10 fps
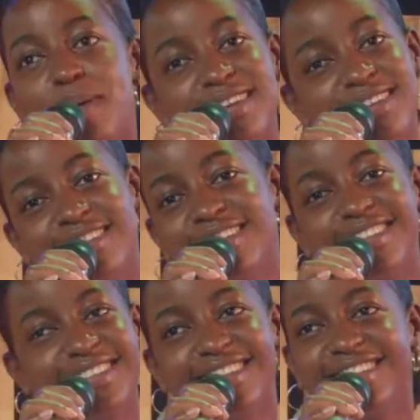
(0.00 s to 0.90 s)
party.
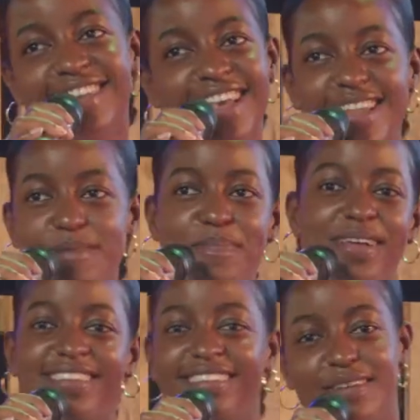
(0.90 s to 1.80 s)
See any
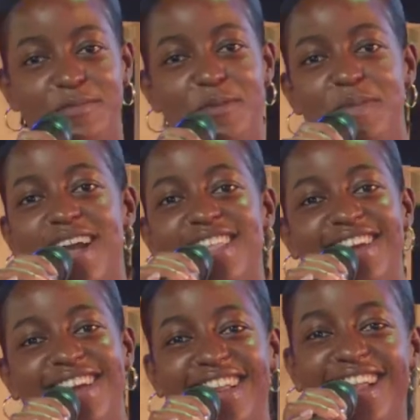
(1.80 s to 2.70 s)
party, Jemu
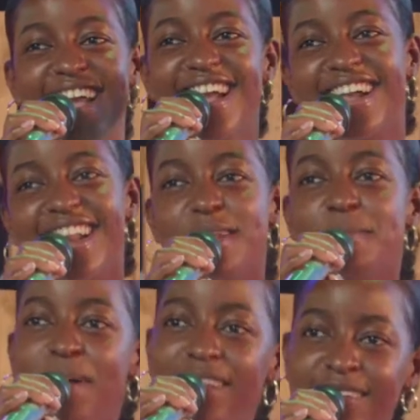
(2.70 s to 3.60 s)
magic. Clean
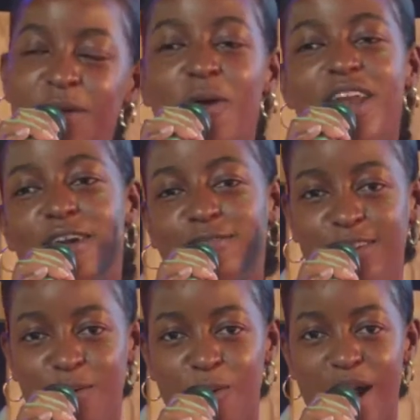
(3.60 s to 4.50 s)
party, word
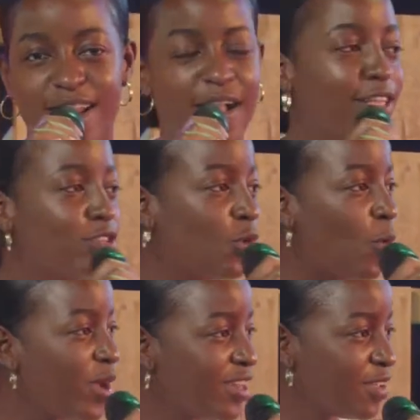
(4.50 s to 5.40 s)
after word. So
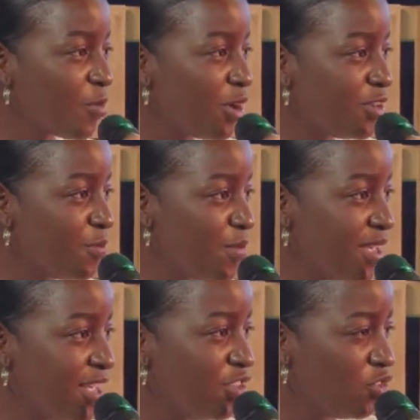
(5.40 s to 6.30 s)
when is it going to
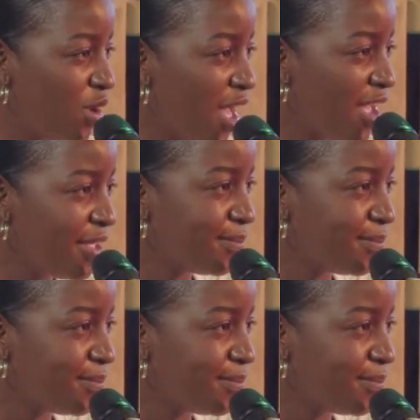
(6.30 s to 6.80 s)
be? In July?